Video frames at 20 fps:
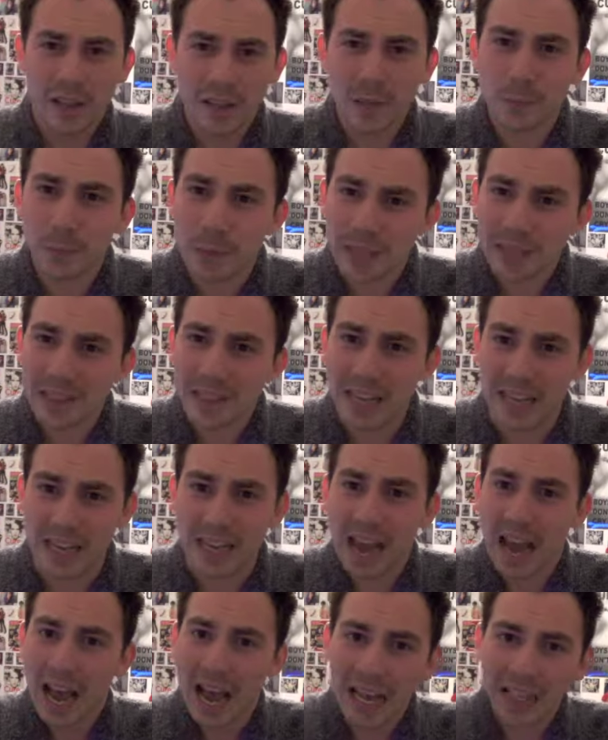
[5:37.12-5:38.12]
This PC
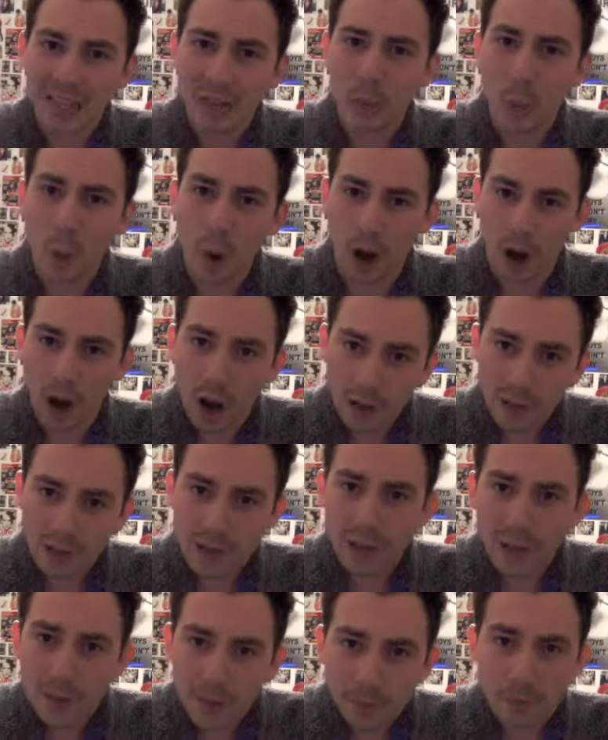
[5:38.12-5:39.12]
hadn't
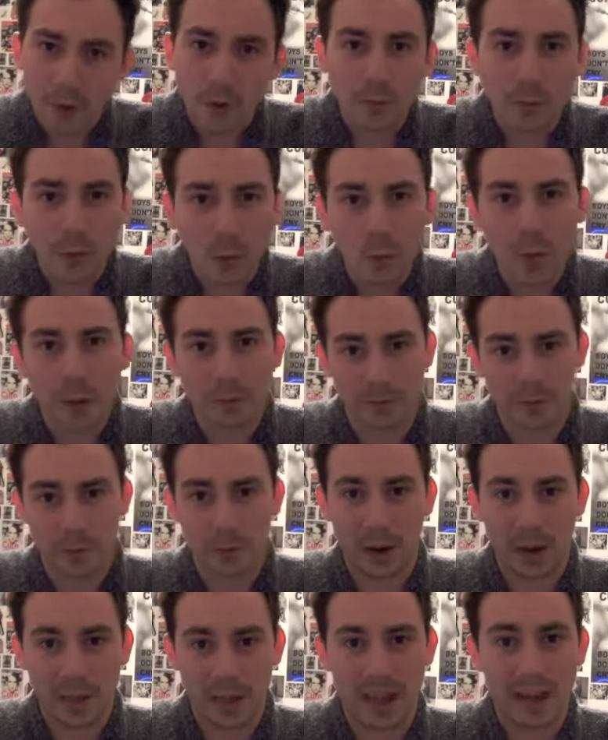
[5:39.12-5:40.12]
worked for a few months
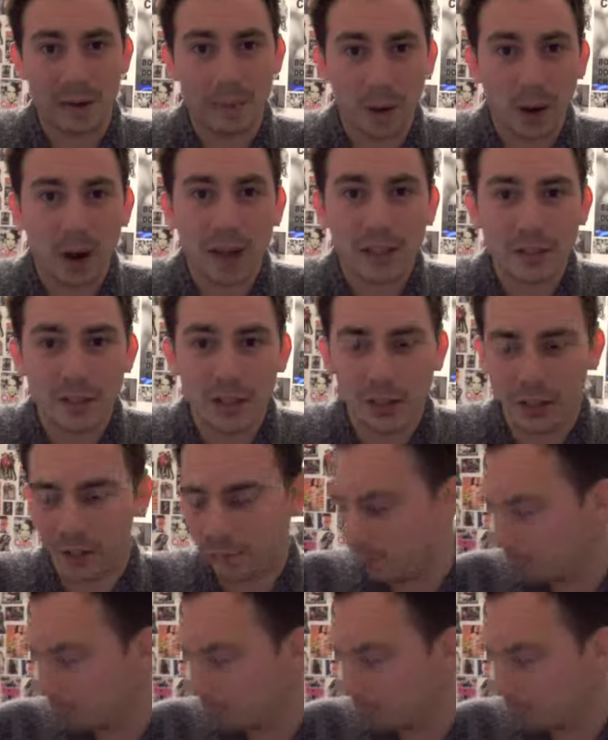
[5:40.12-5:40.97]
by then, but I took...